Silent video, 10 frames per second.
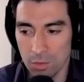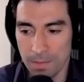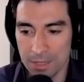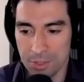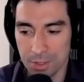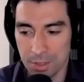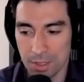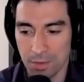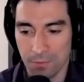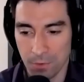you mentioned
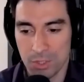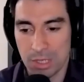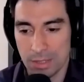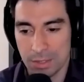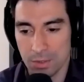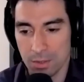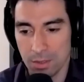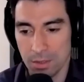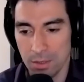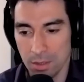that you first got
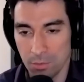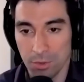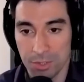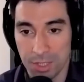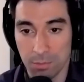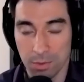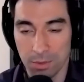started in real estate